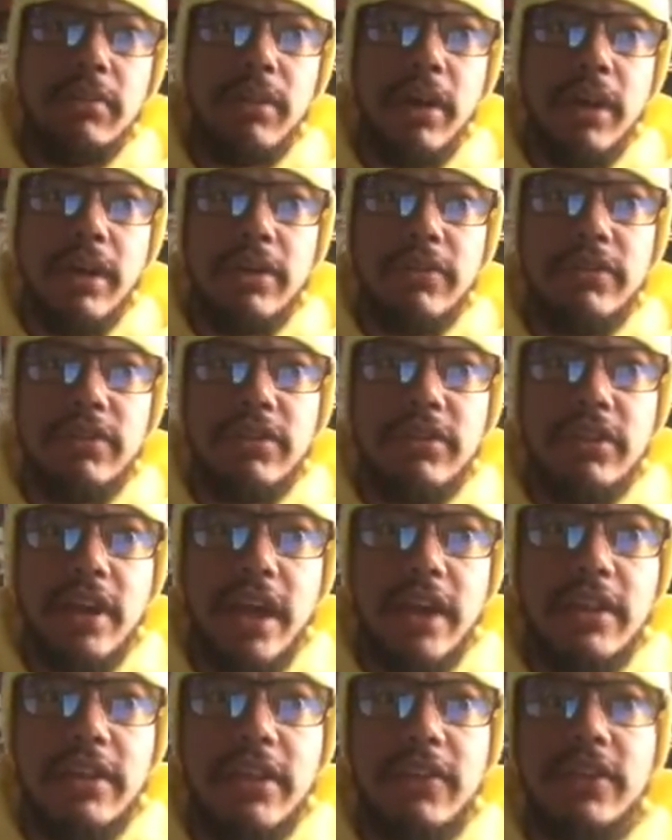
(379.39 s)
part of
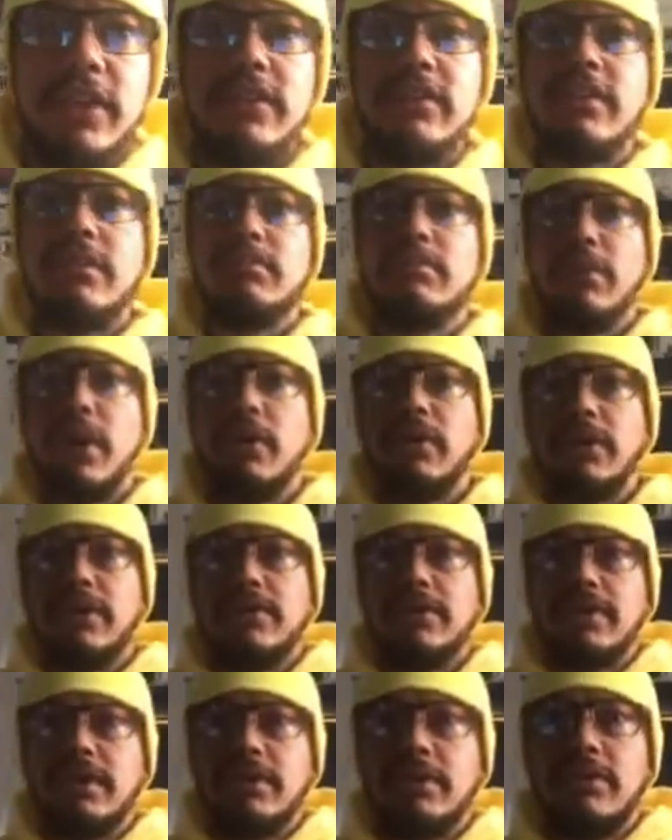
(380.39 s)
society, that these
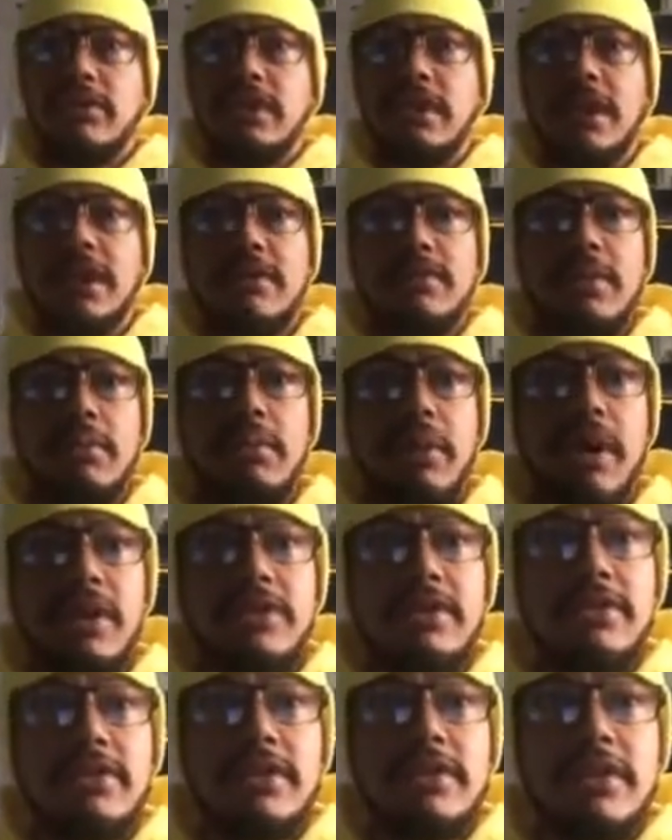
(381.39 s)
components, including evil
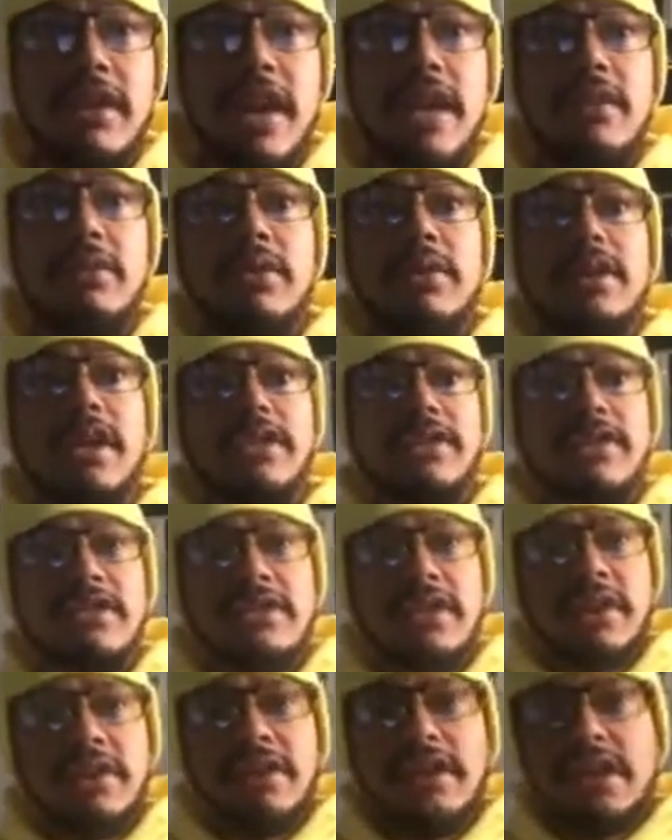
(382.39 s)
parts of society, were
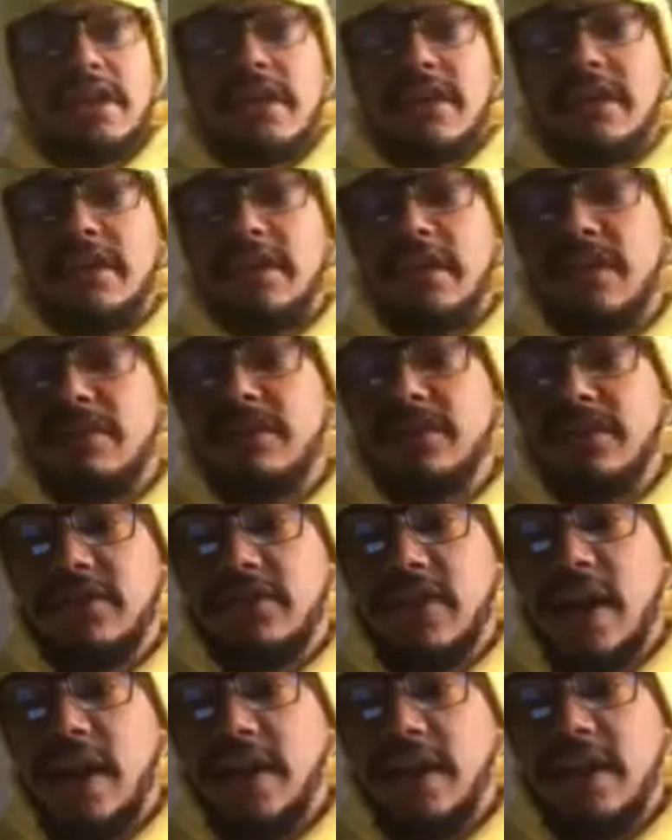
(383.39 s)
necessary to keep
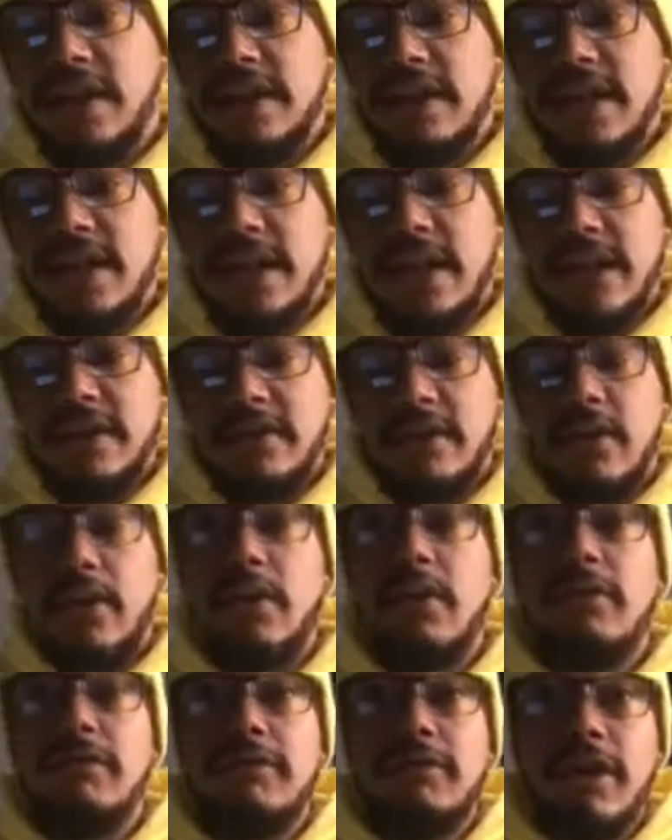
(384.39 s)
society as a
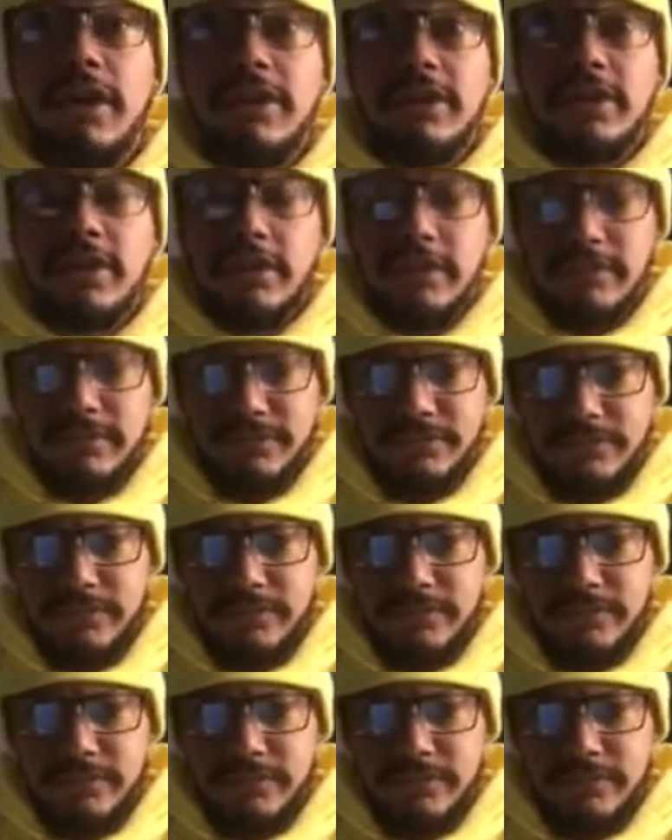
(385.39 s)
whole functional.